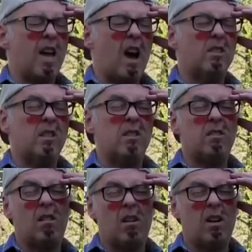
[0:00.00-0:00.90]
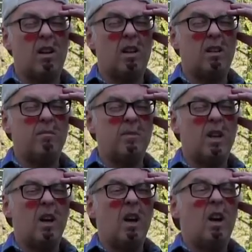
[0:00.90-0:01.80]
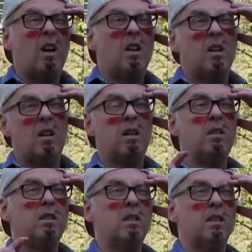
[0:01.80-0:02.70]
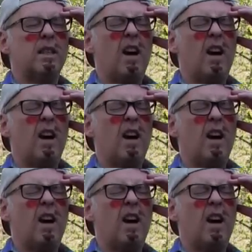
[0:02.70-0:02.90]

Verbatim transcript: 1,000 times, uh,